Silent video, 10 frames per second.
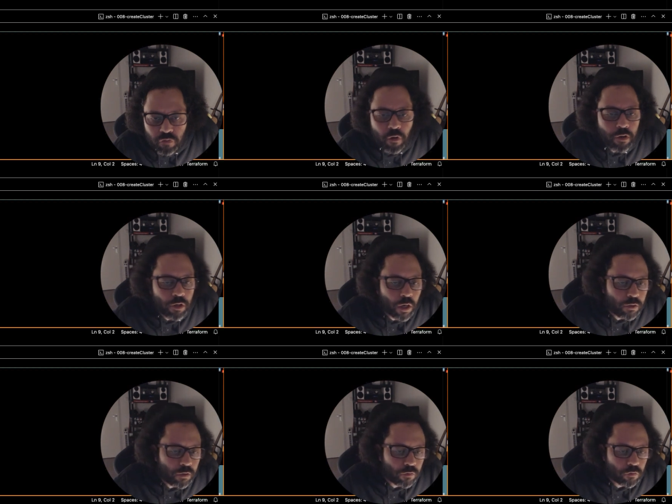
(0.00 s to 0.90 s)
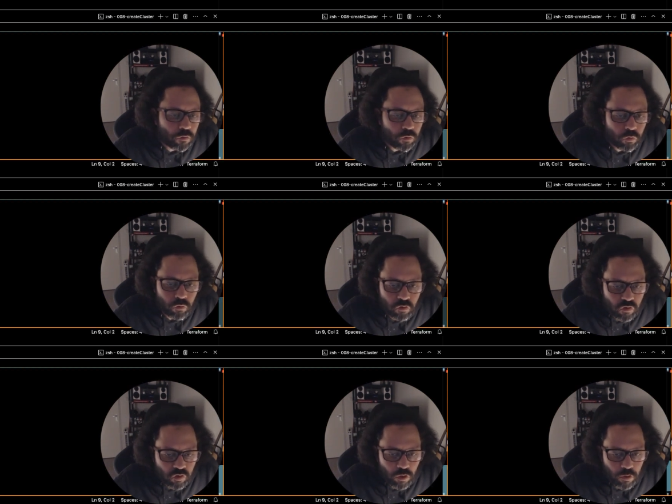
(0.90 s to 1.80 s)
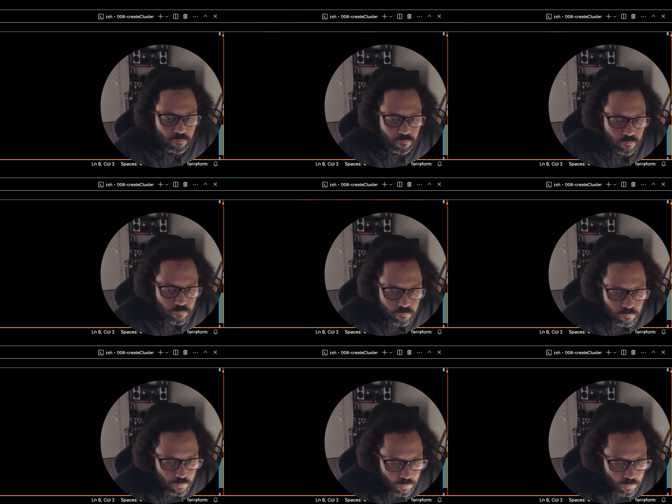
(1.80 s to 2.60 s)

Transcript: is fine yeah I needed to save